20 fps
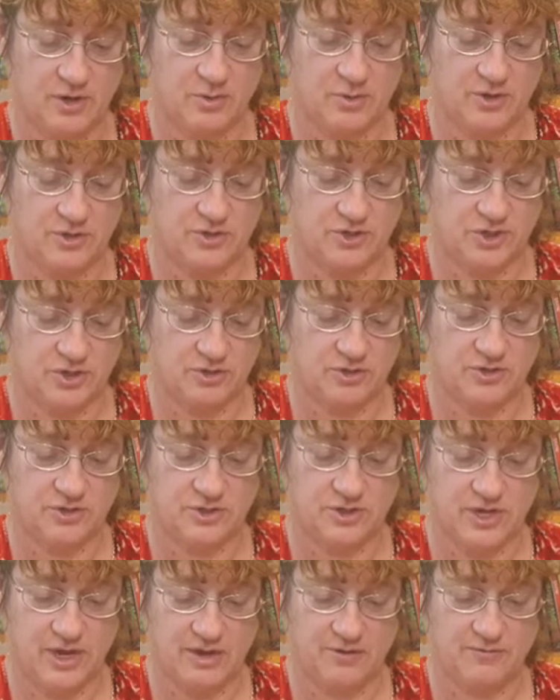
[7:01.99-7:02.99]
while students
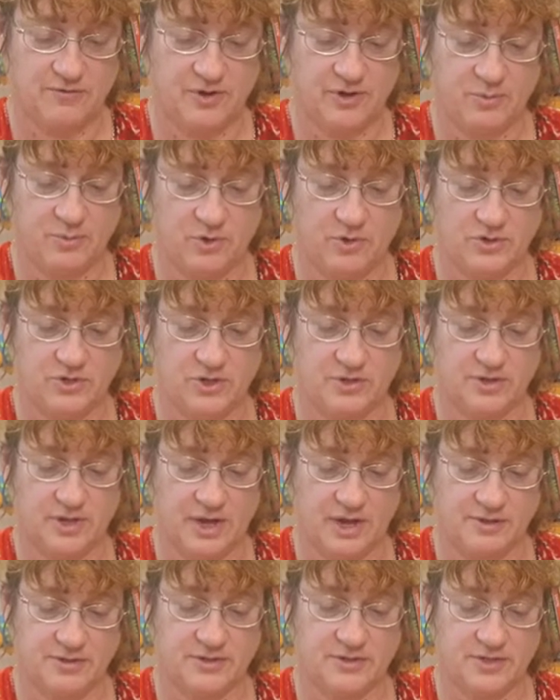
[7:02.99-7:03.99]
carefully walked on the
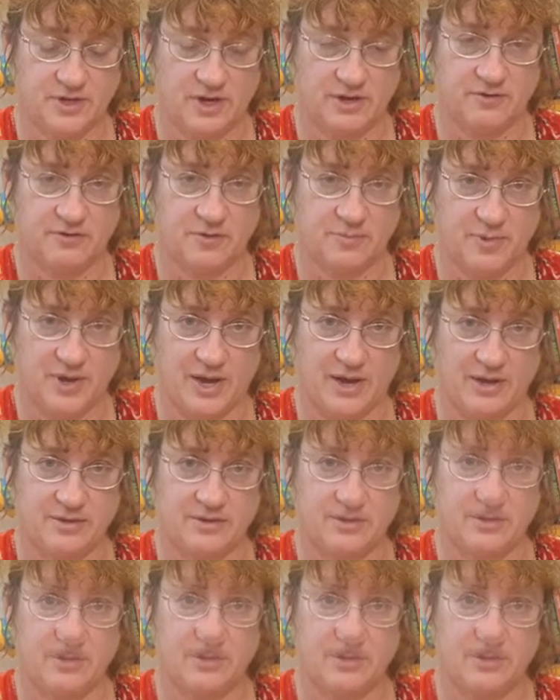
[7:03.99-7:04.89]
other side of the path.